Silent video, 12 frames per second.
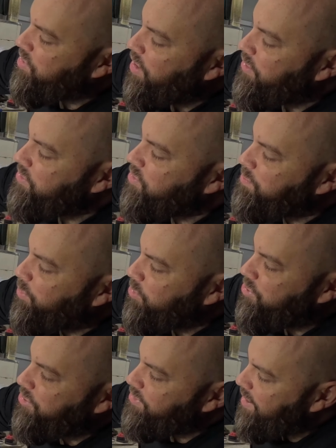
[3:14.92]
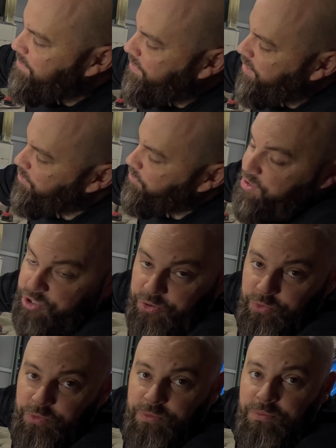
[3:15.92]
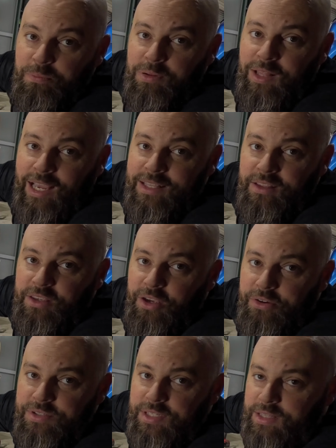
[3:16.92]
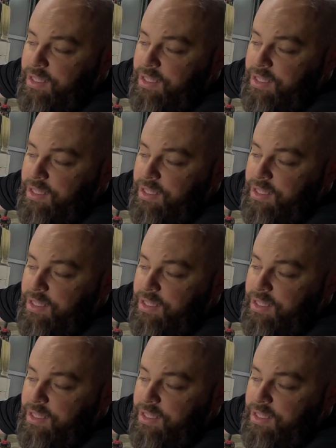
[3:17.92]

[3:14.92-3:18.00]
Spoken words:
going to butcher up the original plate that goes in